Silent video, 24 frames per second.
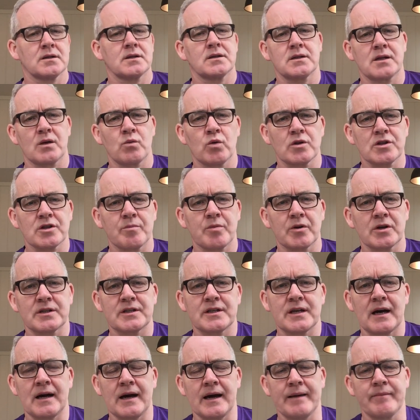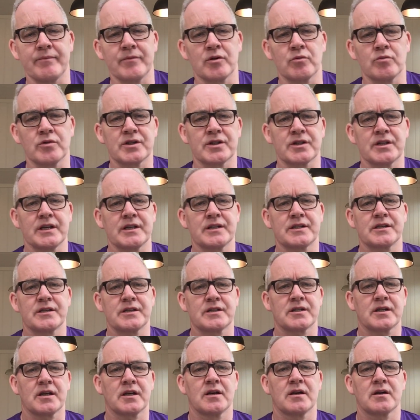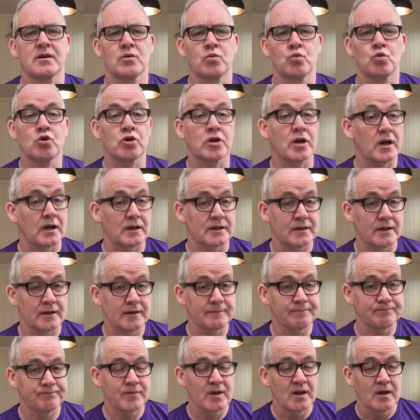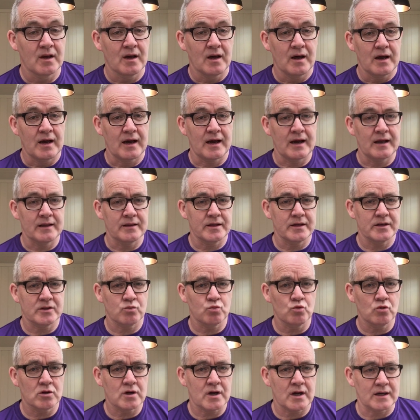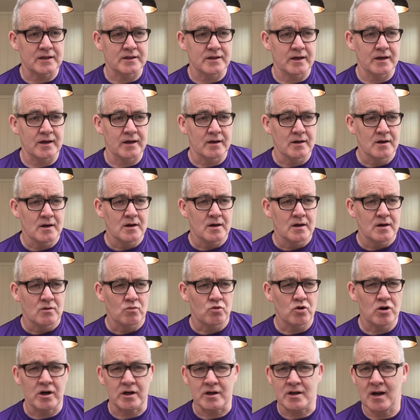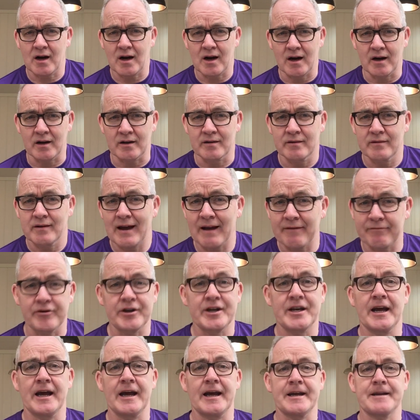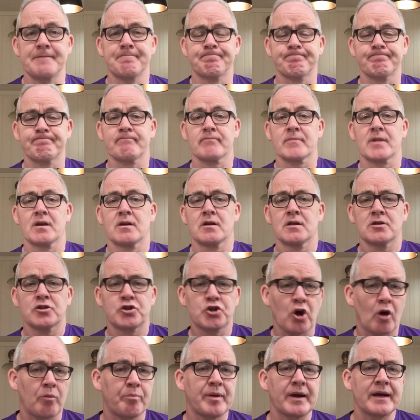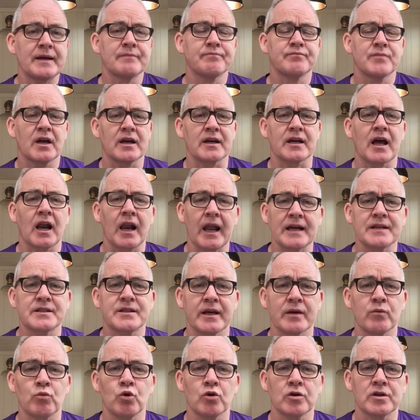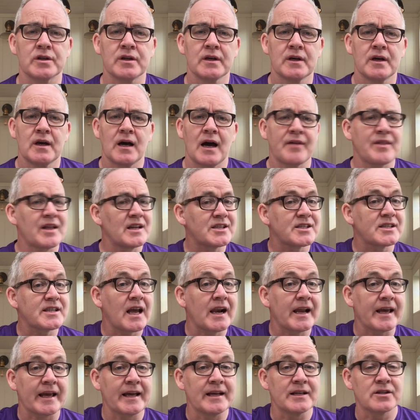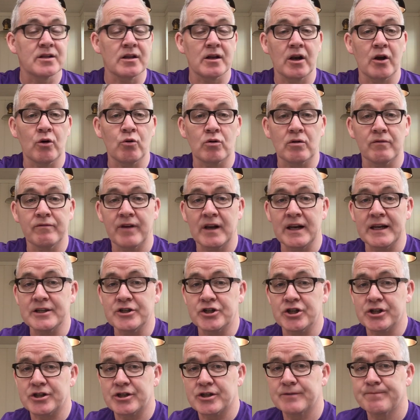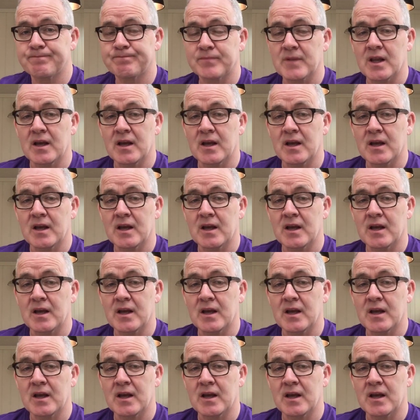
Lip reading: See, once upon a time there was this woodcutter, and this woodcutter worked hard every day, chopping and collecting wood and then selling it to the local villagers.